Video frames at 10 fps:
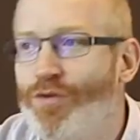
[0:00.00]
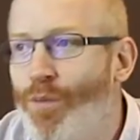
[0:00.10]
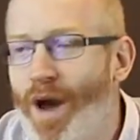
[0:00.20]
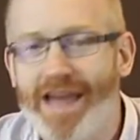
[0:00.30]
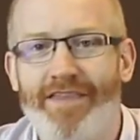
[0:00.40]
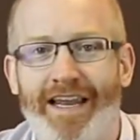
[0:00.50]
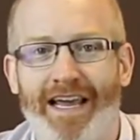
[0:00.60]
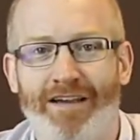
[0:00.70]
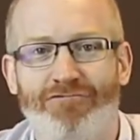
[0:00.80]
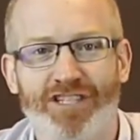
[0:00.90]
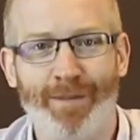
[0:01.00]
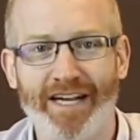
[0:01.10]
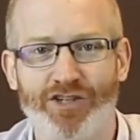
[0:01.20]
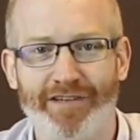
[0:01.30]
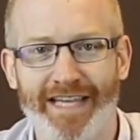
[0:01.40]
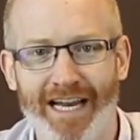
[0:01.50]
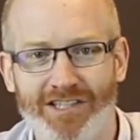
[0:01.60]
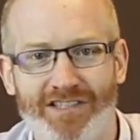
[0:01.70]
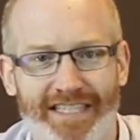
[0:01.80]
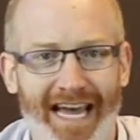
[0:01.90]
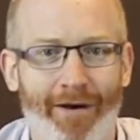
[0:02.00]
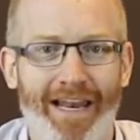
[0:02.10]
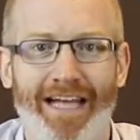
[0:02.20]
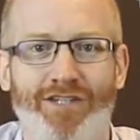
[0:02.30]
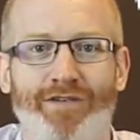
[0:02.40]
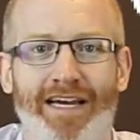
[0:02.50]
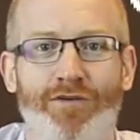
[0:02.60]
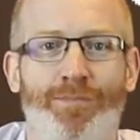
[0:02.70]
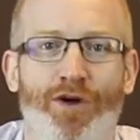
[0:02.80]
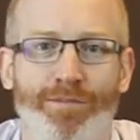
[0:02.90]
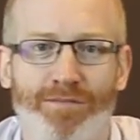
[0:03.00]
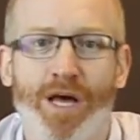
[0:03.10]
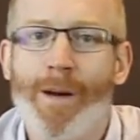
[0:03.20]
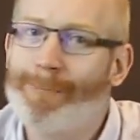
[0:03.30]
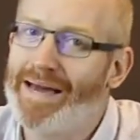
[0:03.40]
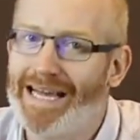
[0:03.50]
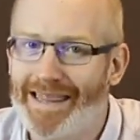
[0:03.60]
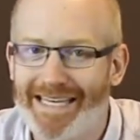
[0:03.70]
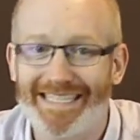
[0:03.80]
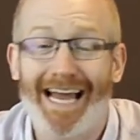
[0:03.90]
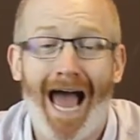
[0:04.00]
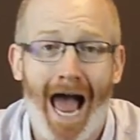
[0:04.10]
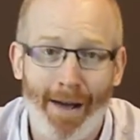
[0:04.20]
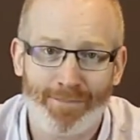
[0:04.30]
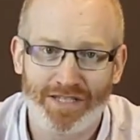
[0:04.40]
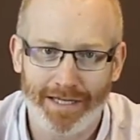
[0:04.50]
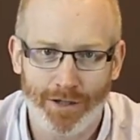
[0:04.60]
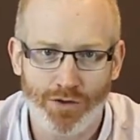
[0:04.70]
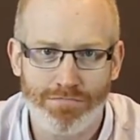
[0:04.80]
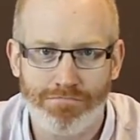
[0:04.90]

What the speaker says: the way that it respects your intelligence and how it lets you tackle the problems make this an absolute